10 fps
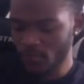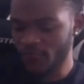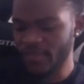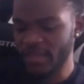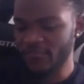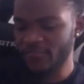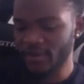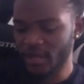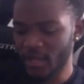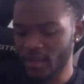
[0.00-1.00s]

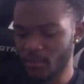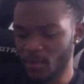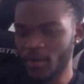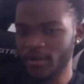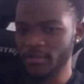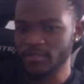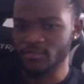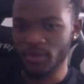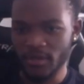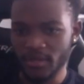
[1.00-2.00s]
favorite part in this
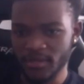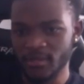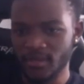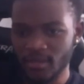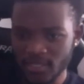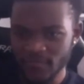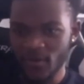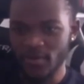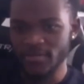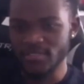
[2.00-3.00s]
book, as
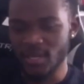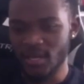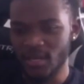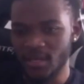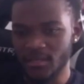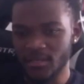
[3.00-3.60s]
far as let's